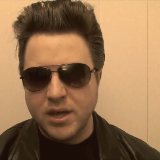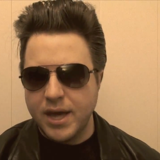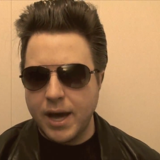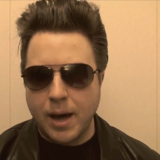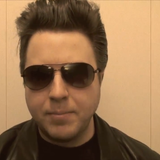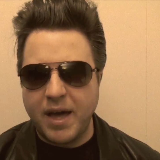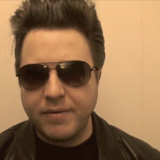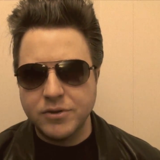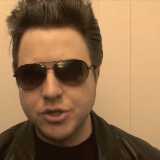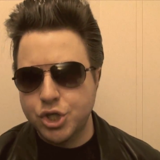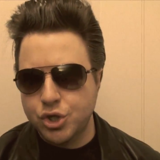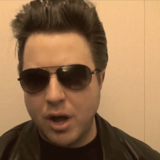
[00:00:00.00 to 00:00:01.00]
Yeah, I'm
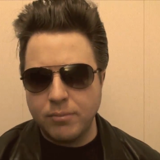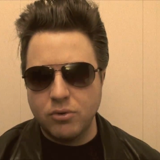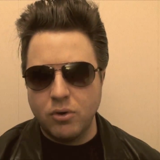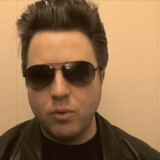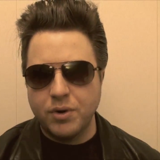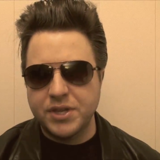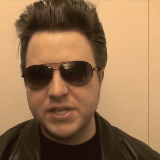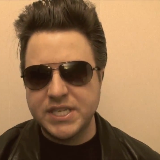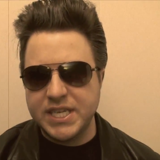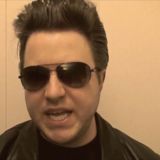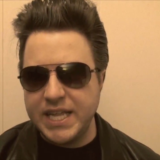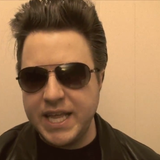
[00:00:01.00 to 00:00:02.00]
having trouble with a
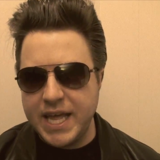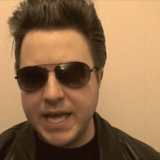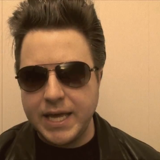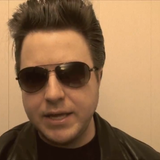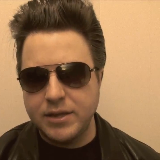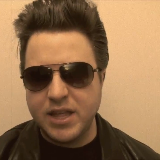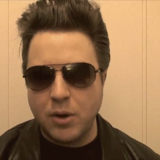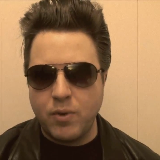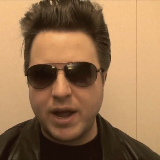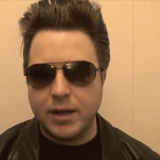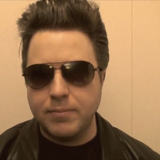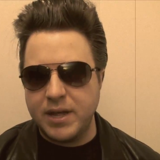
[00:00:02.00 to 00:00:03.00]
CD. They
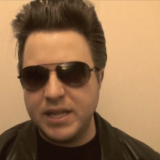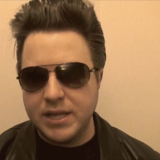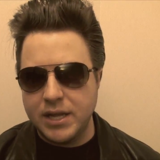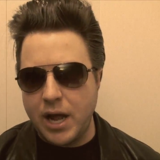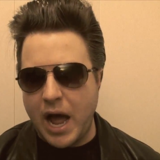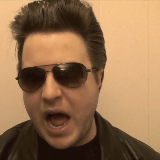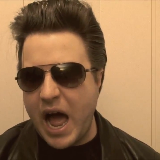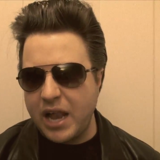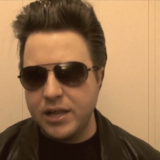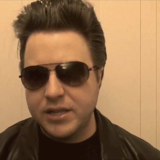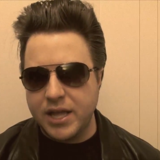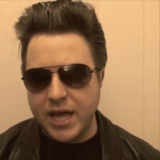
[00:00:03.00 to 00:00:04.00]
recommended a
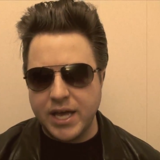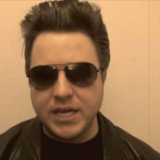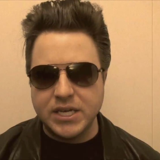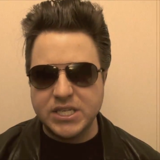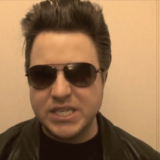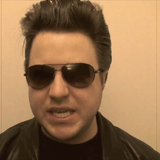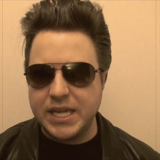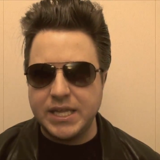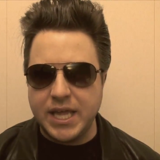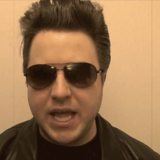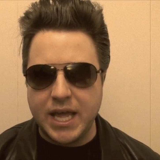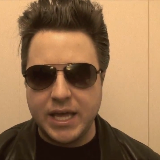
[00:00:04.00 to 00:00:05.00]
holiday
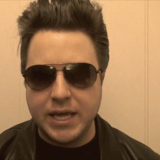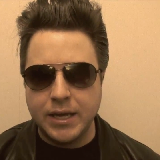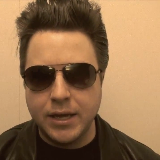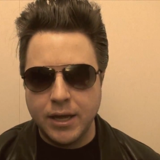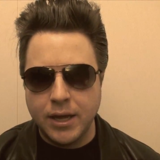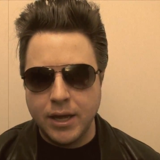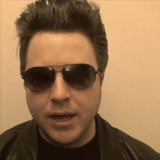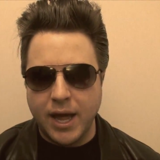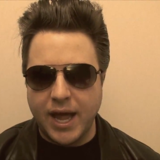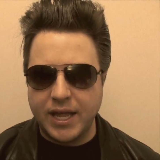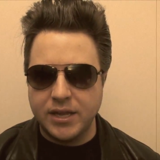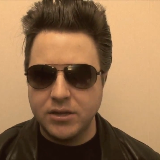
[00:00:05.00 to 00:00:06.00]
CD.
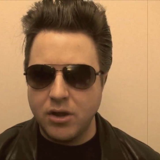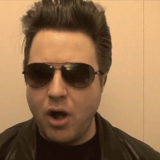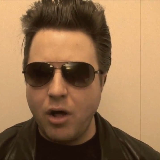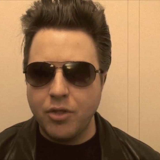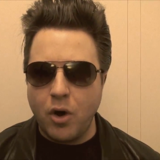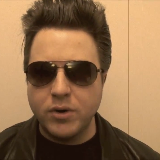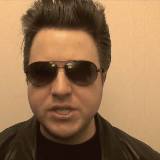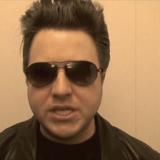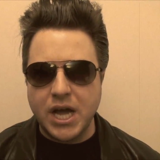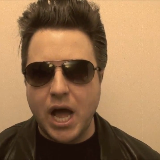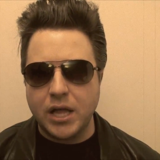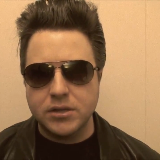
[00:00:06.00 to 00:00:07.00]
And although it's
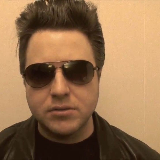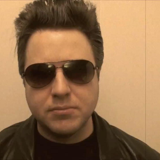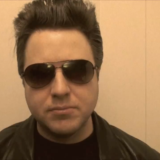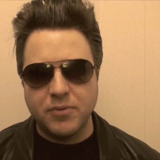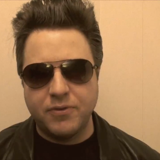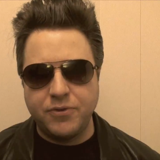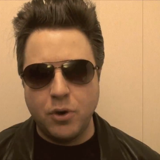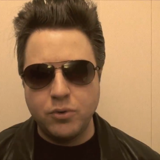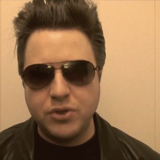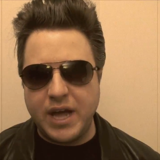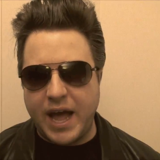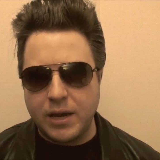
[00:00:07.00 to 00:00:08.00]
got a
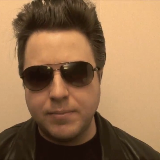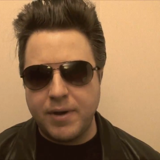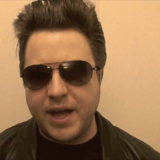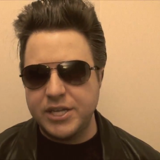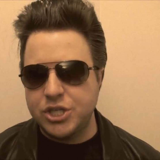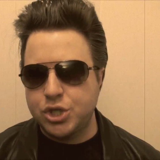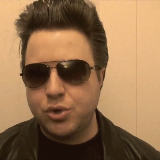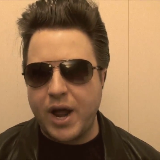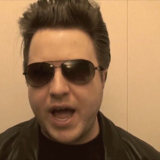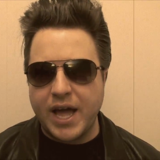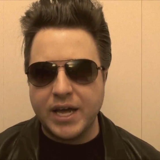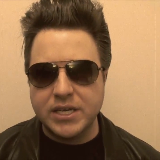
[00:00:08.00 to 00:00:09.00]
few dynamite
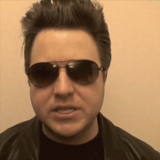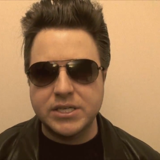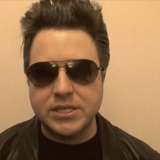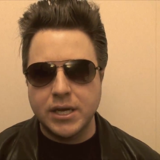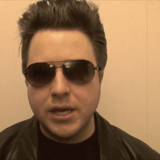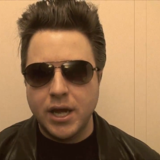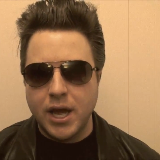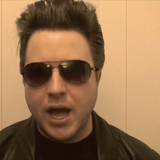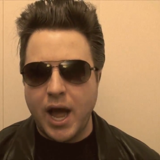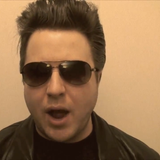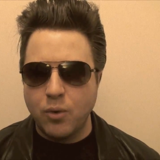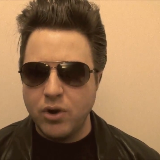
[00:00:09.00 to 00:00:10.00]
tracks,
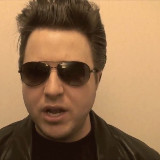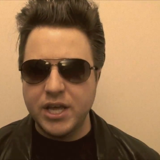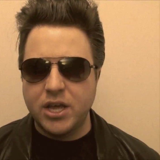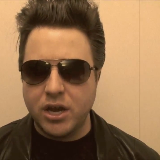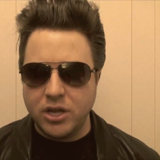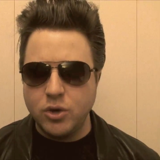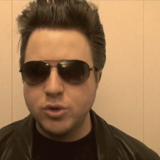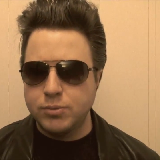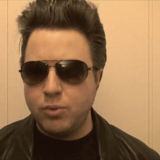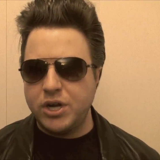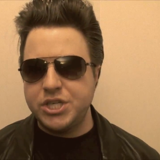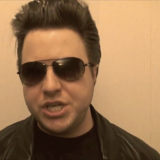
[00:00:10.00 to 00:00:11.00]
I really could have
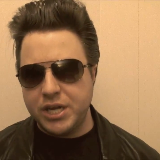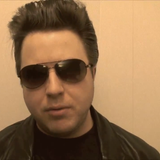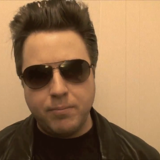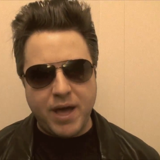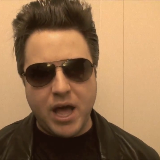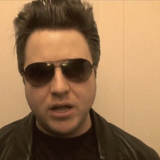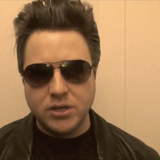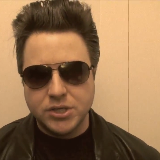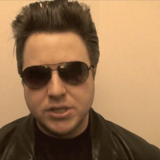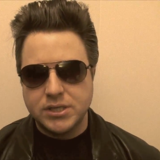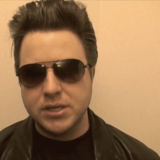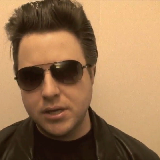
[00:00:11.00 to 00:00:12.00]
used more Jingle
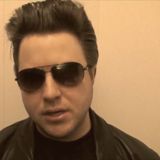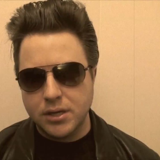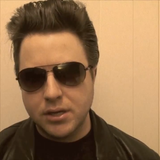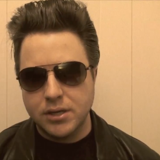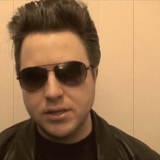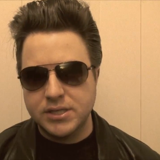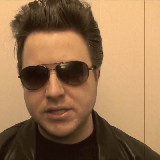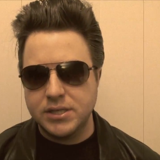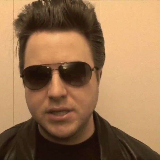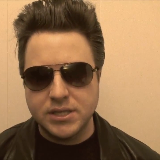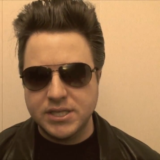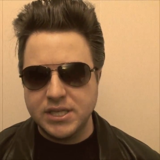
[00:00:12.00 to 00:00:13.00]
Bells.
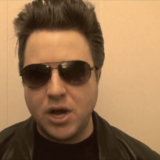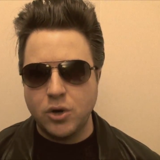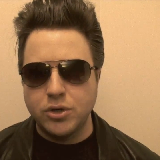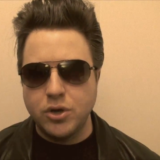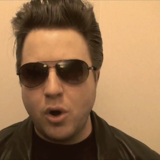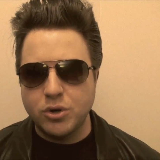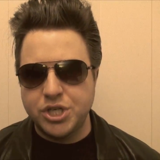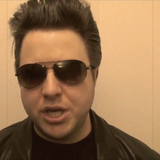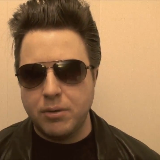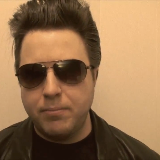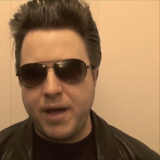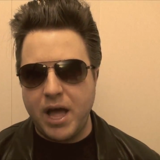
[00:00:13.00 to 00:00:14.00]
It's no
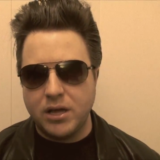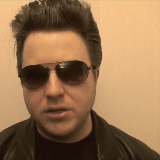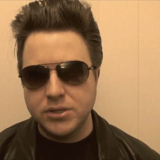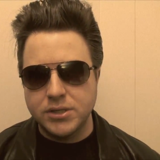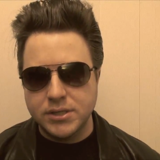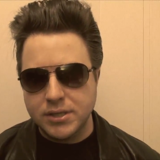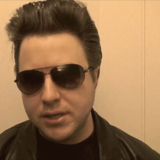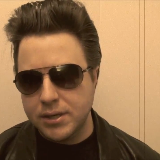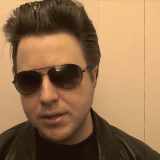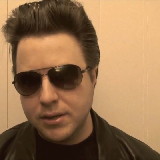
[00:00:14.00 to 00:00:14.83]
Jingle Bells.